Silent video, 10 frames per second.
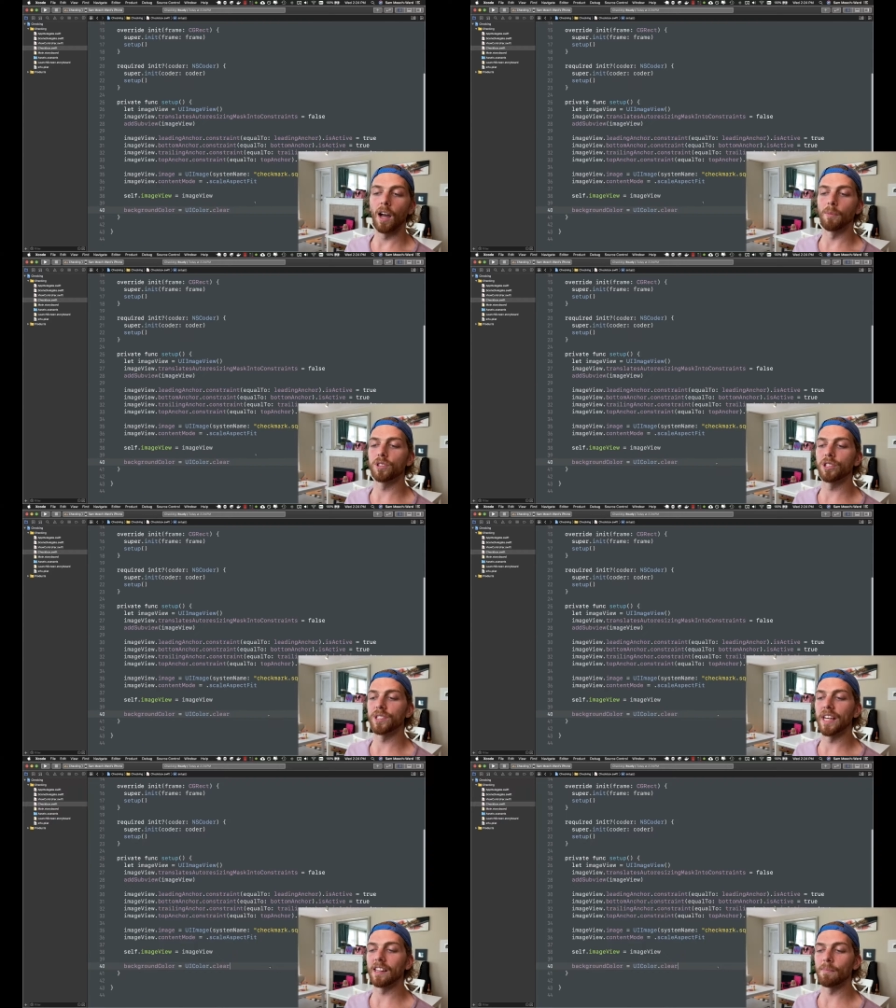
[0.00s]
I'm also
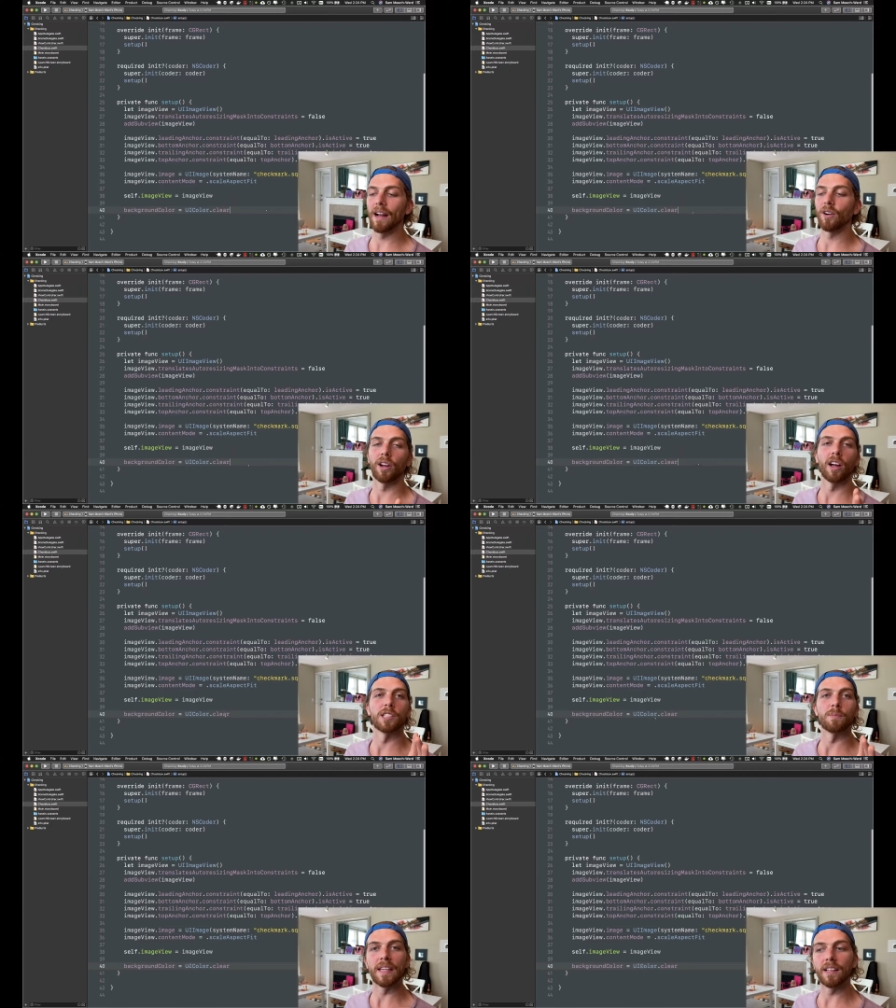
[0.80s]
setting the background color
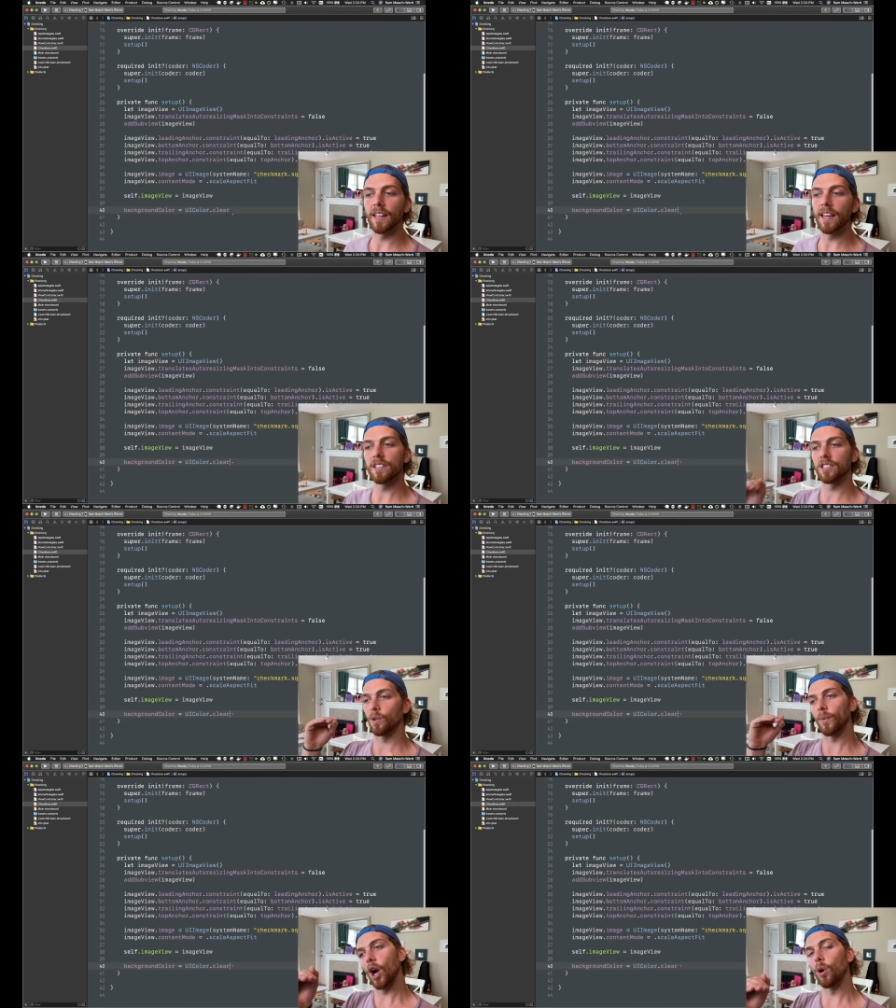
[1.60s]
to be clear so that we